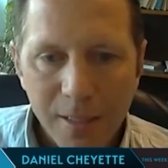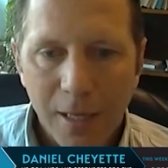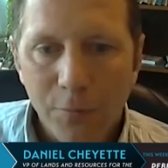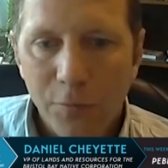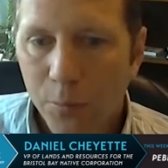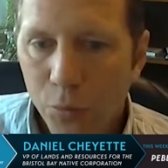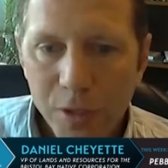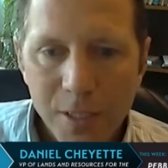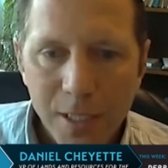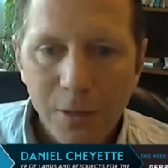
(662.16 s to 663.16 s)
they come from
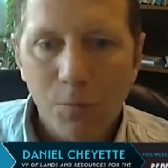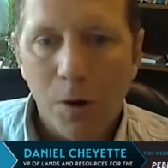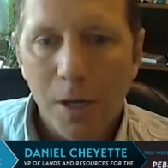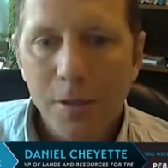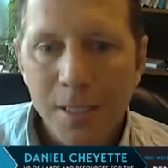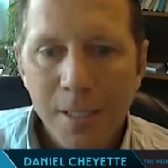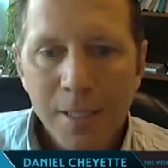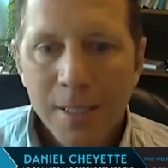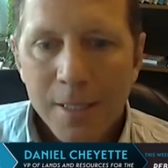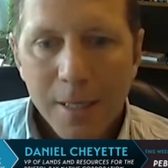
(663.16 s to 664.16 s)
pristine waters.
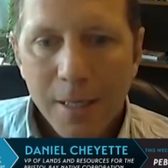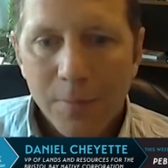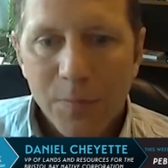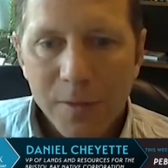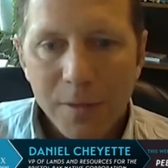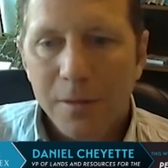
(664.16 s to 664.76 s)
This